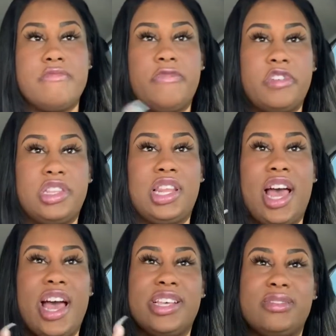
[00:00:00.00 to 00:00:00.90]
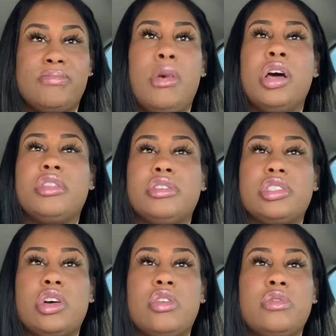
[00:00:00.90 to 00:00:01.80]
for the last month or
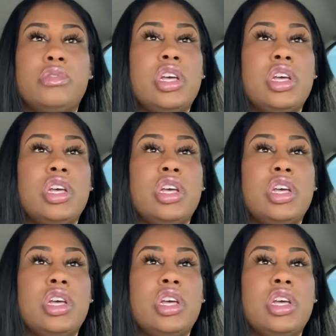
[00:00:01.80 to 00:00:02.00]
so,